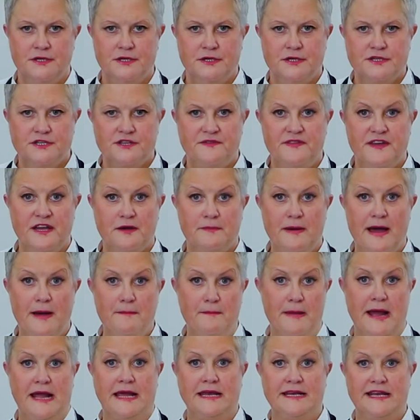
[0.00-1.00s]
So think about
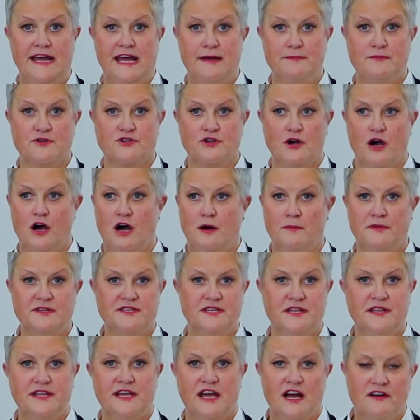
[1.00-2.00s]
macadamias or almonds
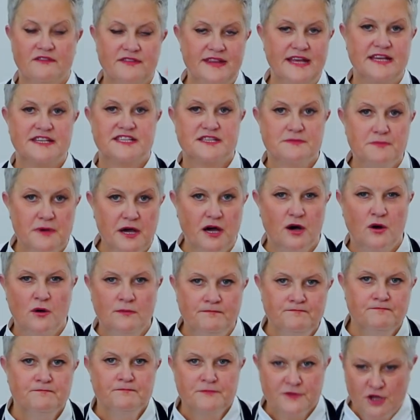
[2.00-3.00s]
in the oven. That
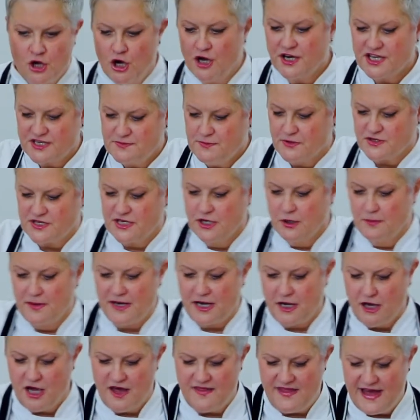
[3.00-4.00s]
smell kind of smells a little
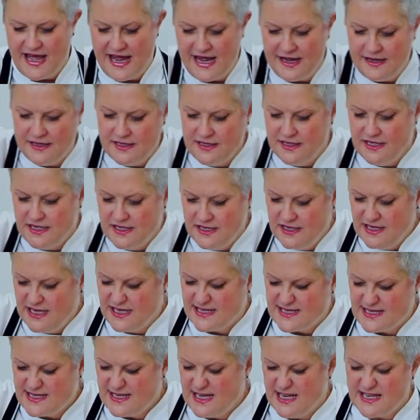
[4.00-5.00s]
bit like that.
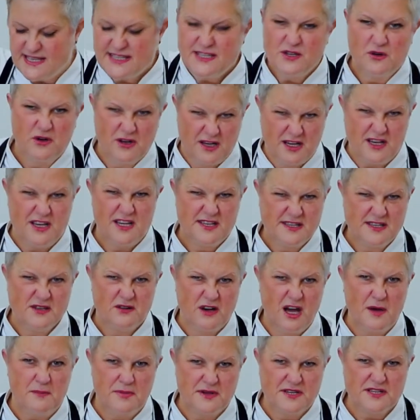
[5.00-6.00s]
It's still
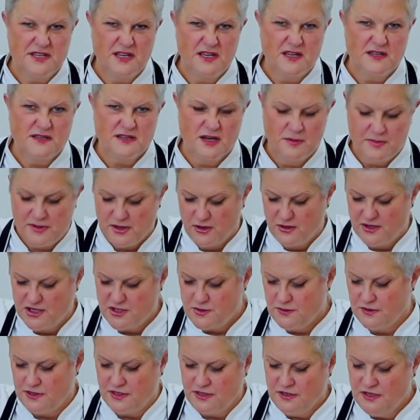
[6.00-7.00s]
like biscuits, I'll be
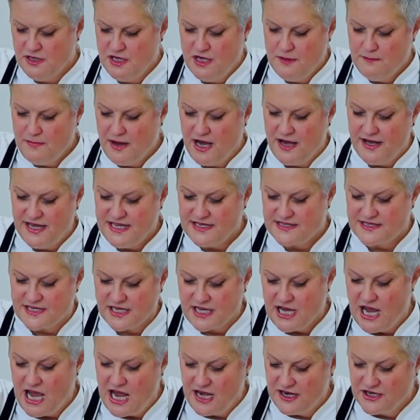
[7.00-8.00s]
honest with you. But it's the
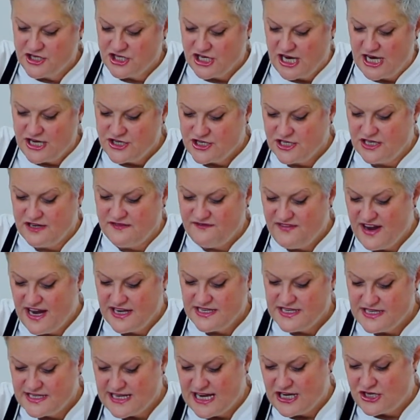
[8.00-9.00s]
colour changing. In
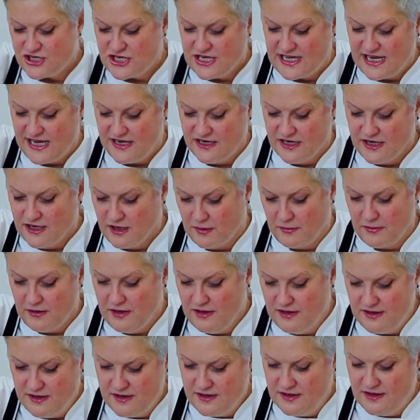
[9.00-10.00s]
fact, it's actually getting a little
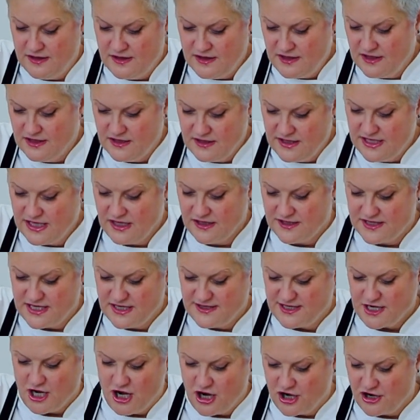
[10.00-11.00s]

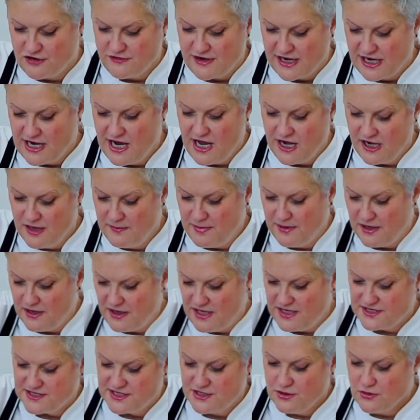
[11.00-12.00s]
darker in colour, but
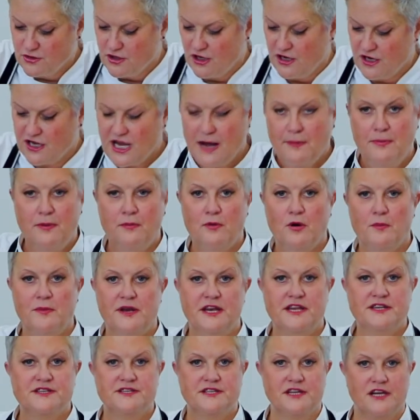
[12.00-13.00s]
it's still got a couple more
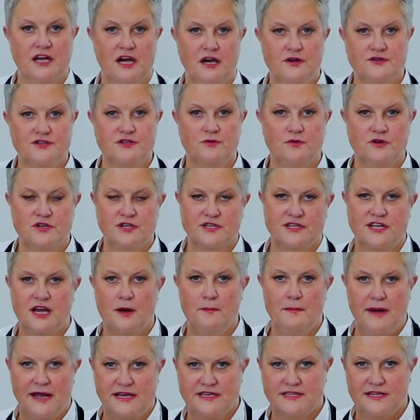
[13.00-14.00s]
minutes to go, so we'll just
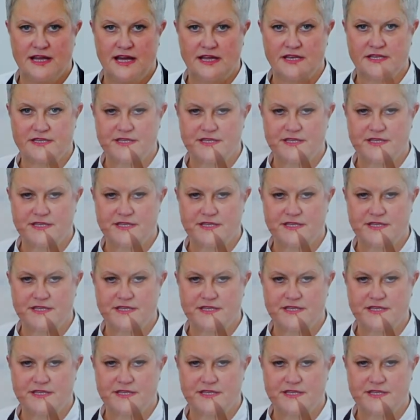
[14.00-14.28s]
come back to that in a